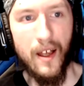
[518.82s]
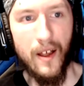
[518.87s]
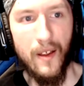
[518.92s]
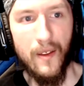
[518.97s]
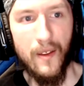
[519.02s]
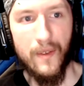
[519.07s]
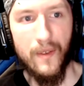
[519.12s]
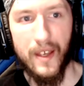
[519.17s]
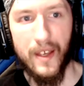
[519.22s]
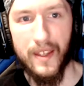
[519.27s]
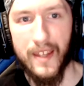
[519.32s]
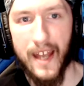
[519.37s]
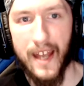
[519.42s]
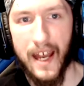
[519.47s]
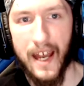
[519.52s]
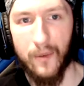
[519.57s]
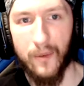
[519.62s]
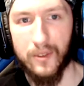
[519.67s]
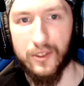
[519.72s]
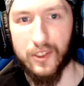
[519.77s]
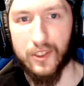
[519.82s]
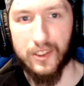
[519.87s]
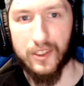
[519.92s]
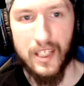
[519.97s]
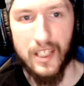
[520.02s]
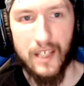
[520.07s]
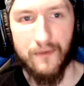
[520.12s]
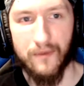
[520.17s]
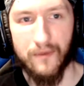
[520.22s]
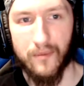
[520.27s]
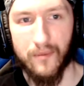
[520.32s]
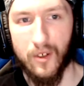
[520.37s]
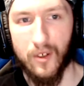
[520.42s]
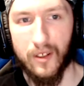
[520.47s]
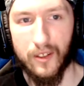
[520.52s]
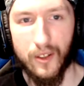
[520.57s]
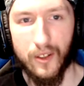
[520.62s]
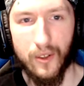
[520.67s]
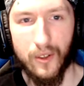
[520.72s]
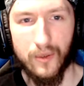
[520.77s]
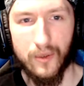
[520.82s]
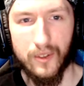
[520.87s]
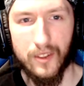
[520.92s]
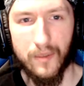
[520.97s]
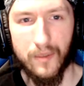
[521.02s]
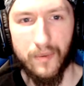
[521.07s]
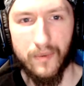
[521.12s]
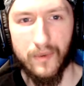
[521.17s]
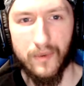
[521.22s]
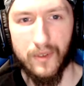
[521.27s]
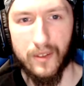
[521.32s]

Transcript: then that would just even more go to